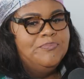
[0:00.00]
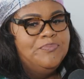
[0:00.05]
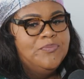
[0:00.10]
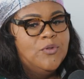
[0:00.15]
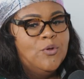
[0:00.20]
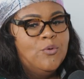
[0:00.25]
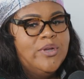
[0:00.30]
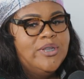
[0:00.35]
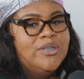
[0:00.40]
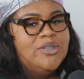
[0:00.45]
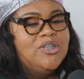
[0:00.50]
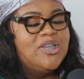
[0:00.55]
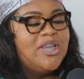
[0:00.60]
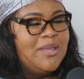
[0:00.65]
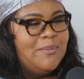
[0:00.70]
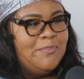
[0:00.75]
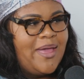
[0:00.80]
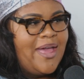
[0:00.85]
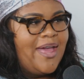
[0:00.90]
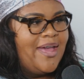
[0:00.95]
when
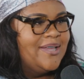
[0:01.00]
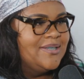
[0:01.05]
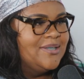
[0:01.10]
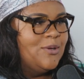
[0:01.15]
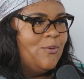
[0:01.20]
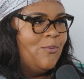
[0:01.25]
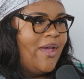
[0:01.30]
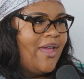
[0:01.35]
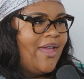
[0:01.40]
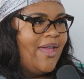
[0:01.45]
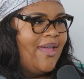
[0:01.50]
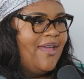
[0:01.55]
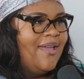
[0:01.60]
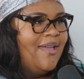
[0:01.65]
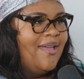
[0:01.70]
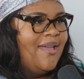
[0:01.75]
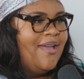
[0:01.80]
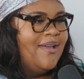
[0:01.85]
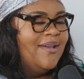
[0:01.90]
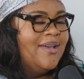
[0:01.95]
she passed away,
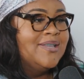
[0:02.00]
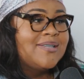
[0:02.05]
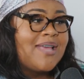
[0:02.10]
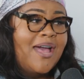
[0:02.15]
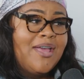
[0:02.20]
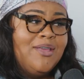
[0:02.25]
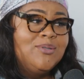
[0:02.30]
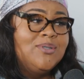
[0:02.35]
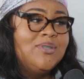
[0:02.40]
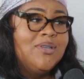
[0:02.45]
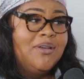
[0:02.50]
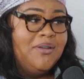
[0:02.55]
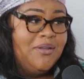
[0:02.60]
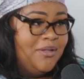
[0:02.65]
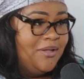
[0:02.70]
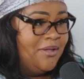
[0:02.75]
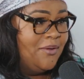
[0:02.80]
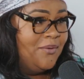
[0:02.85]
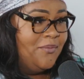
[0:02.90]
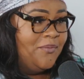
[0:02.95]
because I used to
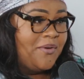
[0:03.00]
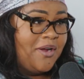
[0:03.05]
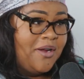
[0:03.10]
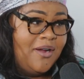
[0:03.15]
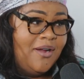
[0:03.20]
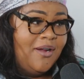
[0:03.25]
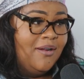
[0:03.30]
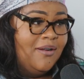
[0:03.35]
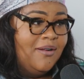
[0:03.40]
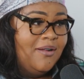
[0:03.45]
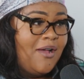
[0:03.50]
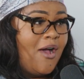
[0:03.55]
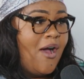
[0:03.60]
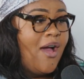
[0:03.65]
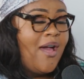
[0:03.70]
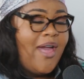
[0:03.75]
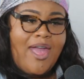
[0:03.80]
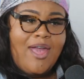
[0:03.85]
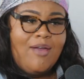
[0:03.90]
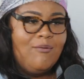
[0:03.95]
cook for her
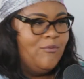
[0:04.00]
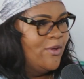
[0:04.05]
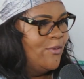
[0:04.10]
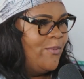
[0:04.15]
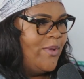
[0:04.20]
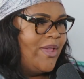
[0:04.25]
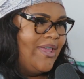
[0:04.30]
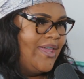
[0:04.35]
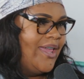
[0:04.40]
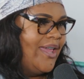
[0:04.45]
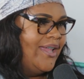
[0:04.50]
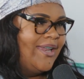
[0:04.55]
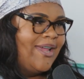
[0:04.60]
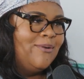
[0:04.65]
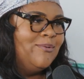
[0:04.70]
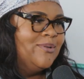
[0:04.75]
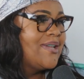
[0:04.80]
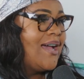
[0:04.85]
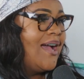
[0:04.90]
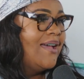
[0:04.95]
every weekend.
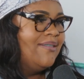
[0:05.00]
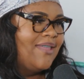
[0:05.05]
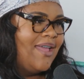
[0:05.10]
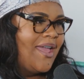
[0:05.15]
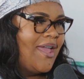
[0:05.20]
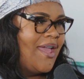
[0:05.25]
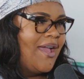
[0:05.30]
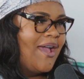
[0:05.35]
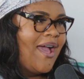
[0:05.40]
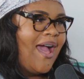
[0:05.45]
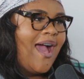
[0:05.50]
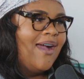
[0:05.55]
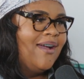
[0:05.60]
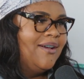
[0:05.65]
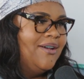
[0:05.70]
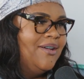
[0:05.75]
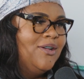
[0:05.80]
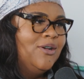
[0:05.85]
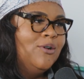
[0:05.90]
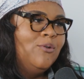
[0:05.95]
That was our thing. I
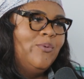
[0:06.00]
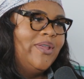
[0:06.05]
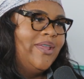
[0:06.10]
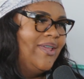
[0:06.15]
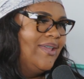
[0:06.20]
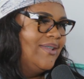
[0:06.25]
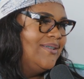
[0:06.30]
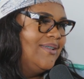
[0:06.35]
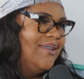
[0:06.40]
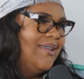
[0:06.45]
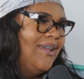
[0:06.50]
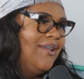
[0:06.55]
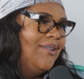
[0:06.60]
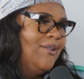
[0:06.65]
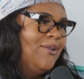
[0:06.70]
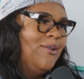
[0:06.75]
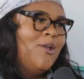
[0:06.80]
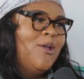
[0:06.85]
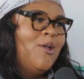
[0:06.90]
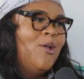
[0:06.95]
cook, we get
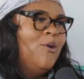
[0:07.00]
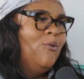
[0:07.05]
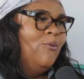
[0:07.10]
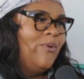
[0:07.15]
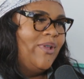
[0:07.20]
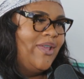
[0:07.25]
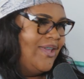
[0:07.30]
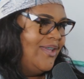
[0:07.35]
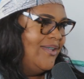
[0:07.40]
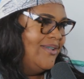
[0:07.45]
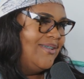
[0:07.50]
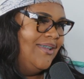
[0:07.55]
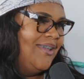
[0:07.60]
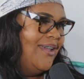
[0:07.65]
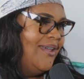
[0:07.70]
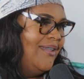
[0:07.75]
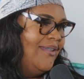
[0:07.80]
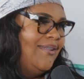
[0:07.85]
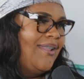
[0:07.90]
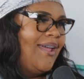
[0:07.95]
together, we eat
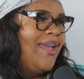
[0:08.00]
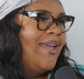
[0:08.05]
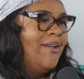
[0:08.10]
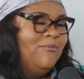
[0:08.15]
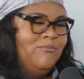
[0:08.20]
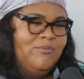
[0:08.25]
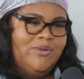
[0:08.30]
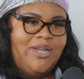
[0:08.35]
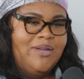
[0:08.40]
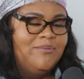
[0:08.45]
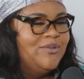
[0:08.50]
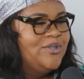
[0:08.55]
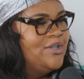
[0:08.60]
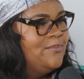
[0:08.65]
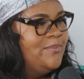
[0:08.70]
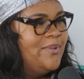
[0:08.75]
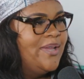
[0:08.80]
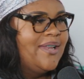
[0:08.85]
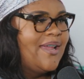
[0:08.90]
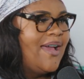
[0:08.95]
together. Like whenever she
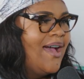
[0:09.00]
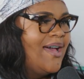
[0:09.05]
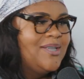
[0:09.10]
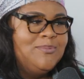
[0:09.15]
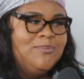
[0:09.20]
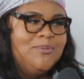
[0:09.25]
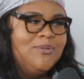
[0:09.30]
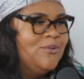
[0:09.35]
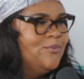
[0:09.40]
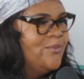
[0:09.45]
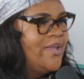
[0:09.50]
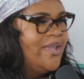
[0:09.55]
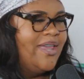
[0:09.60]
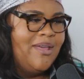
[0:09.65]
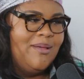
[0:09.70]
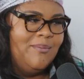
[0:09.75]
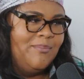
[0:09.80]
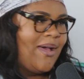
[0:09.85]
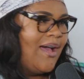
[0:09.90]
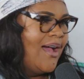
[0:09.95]
be in the hospital, we
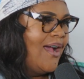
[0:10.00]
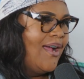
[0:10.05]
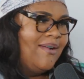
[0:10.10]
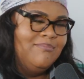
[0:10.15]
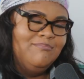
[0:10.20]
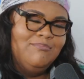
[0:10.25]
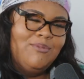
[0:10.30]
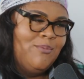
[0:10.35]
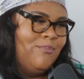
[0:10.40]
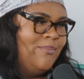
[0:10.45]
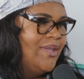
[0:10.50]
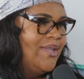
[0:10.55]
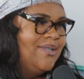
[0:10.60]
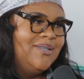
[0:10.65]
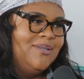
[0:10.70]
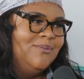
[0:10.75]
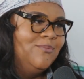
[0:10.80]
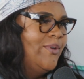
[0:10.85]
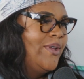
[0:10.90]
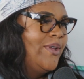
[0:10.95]
kept our momentum.